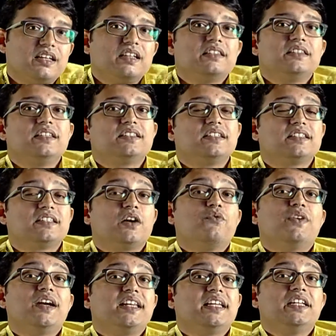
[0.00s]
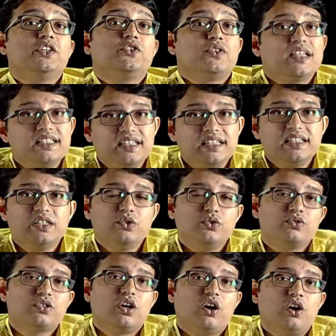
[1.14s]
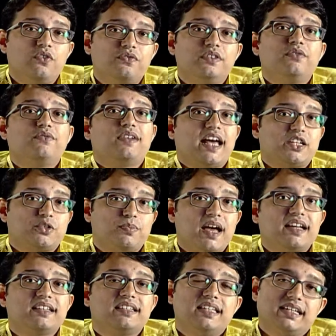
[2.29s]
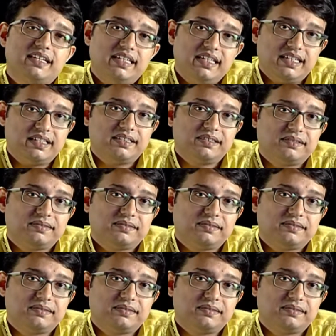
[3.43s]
This is a very interesting use of the flashback technique.